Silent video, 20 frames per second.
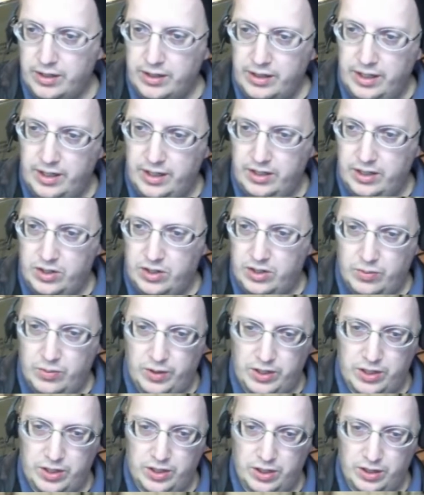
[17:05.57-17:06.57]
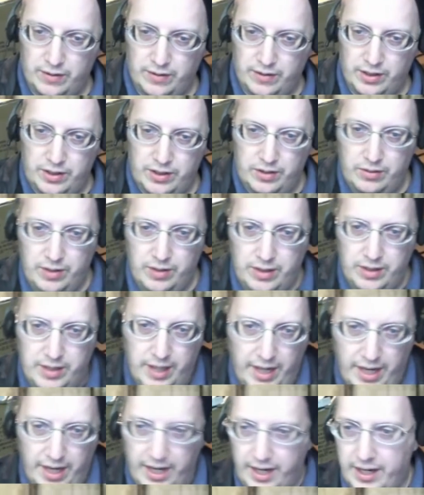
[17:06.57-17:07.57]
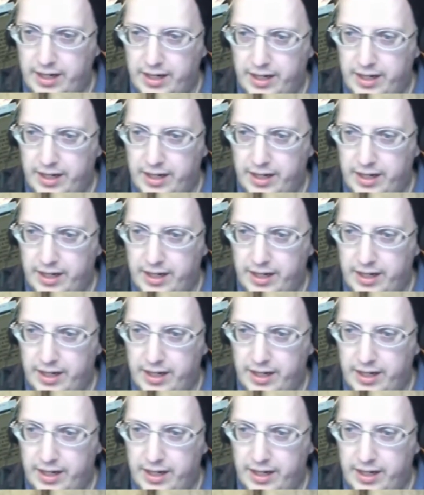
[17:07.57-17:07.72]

It switches over to attack.